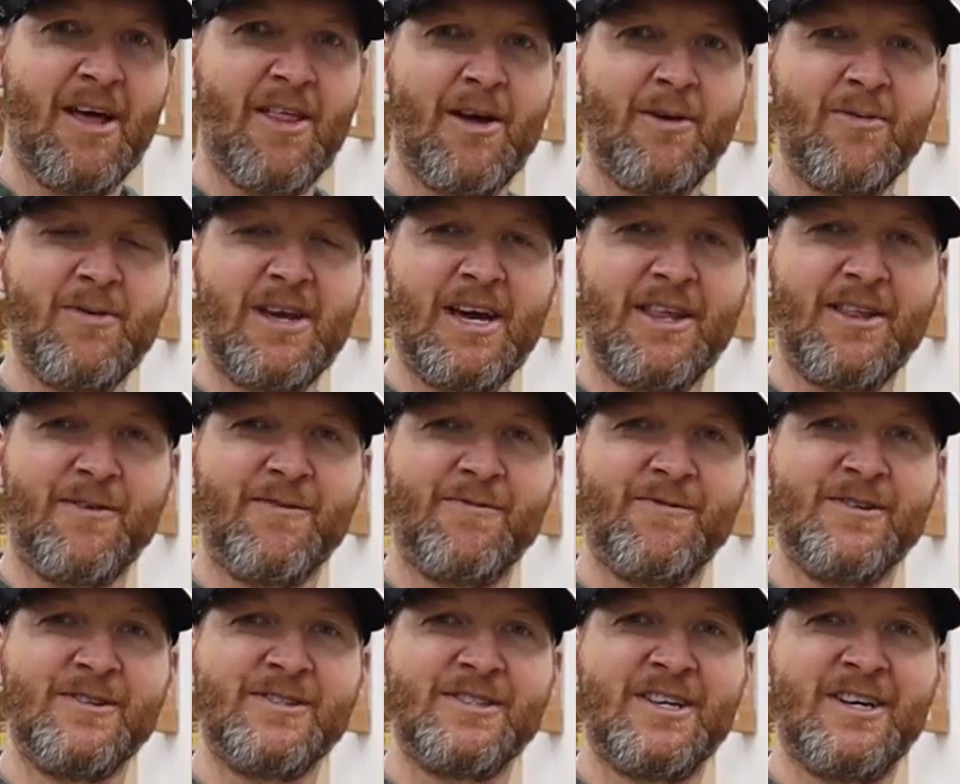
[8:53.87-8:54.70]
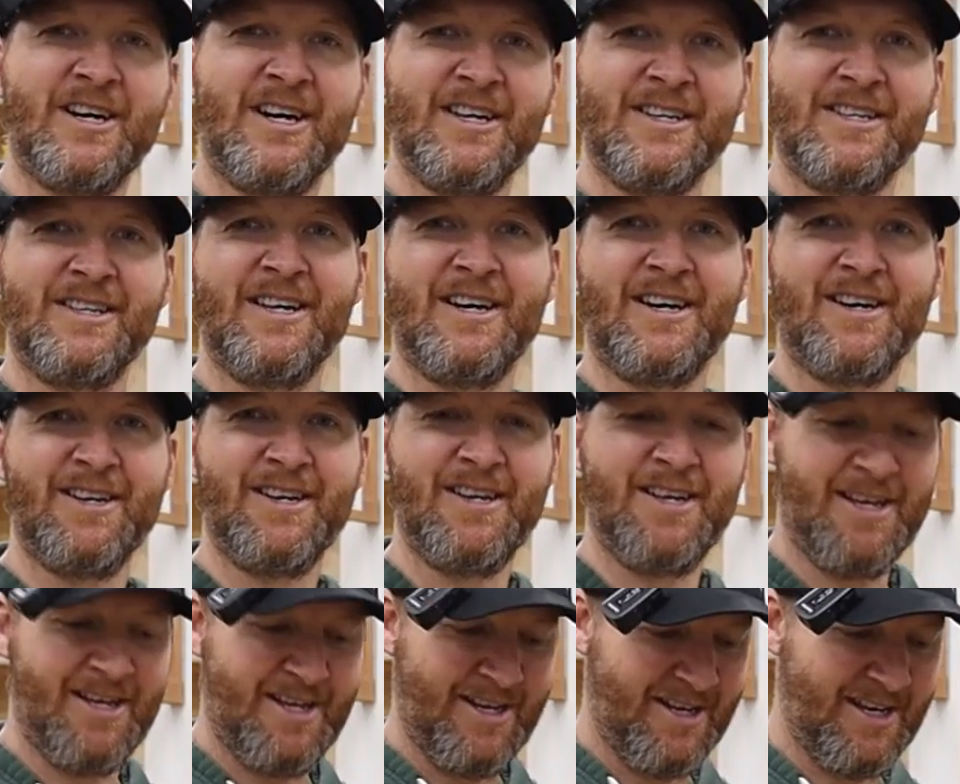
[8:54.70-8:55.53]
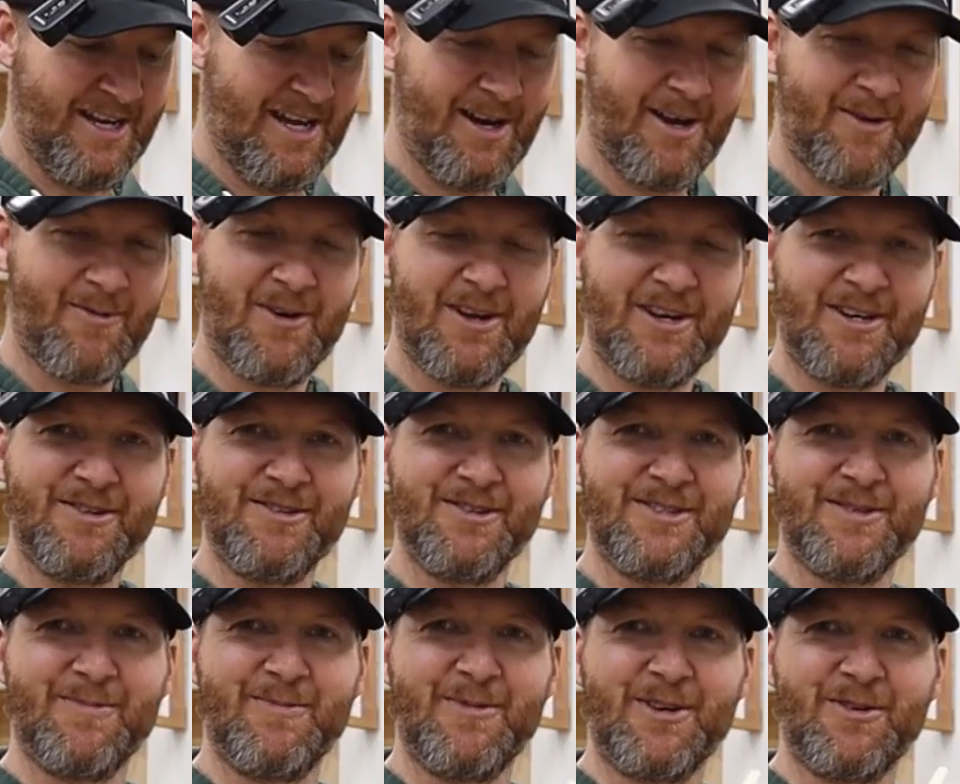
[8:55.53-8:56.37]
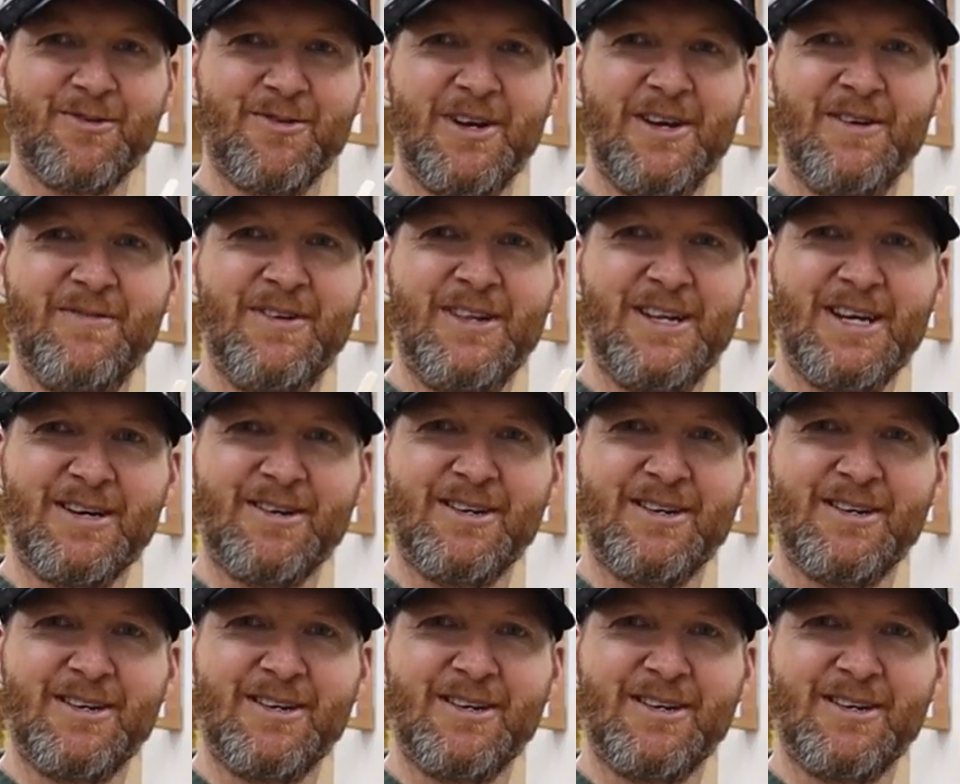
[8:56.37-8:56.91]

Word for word: Now that we got our first cut done, now I wanna do some engraving.